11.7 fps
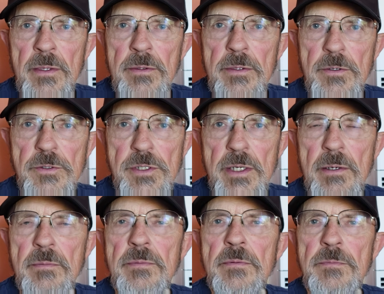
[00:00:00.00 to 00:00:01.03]
there's
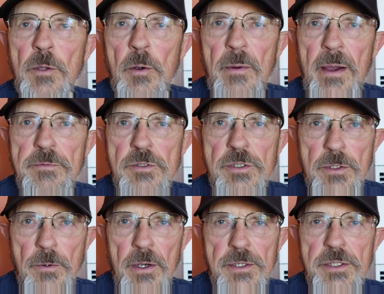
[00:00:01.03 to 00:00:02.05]
floor rafters
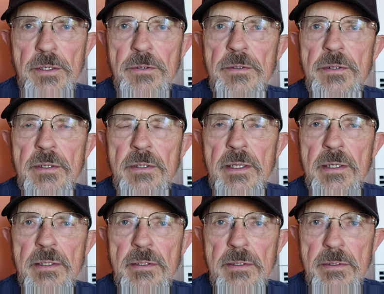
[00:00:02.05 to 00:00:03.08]
across there,
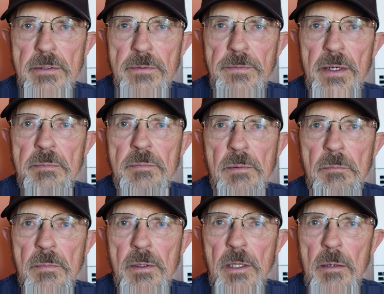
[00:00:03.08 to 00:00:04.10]
and if I
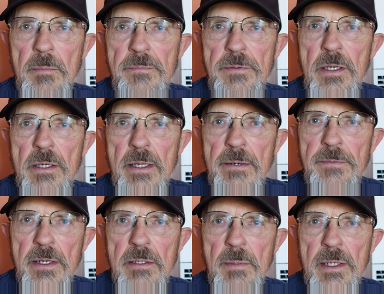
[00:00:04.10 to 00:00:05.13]
clomp my feet enough, I
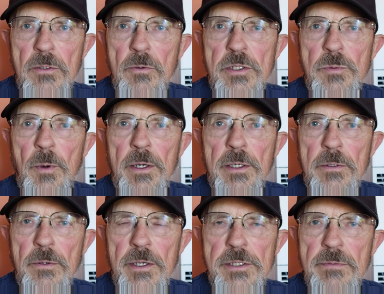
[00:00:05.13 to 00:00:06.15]
can make noise walking
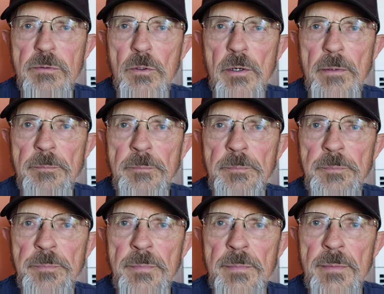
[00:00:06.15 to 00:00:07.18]
across the floor.
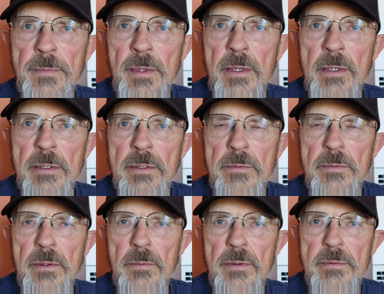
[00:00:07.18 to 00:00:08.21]

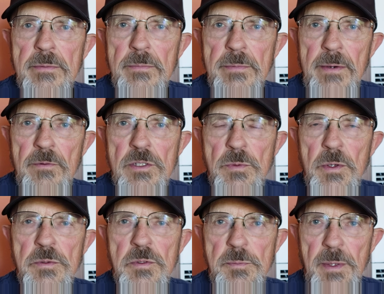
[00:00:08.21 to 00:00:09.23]
Well, whatever this
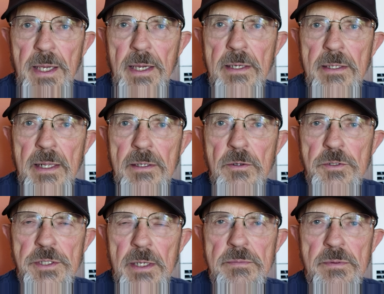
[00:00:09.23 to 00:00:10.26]
was big, and of course
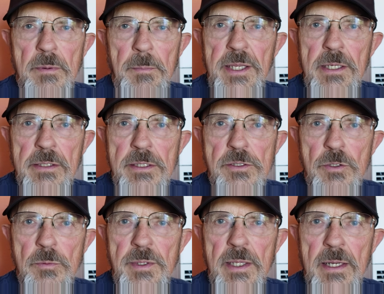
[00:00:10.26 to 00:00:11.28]
I immediately
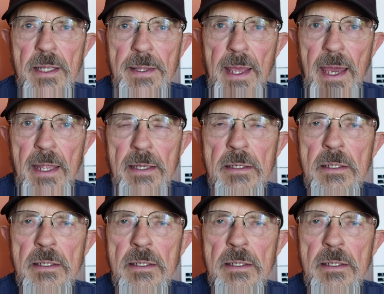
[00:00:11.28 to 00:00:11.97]
zoomed in on that.